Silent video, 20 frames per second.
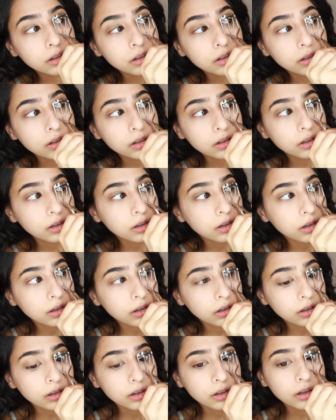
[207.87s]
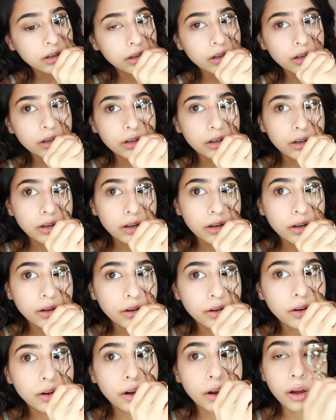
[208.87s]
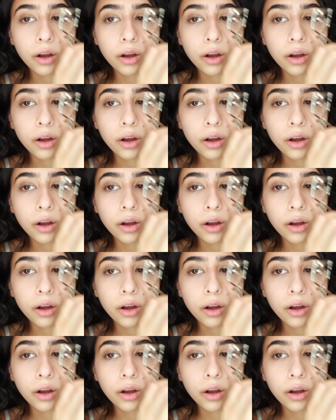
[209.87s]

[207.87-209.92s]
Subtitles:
on my top lashes.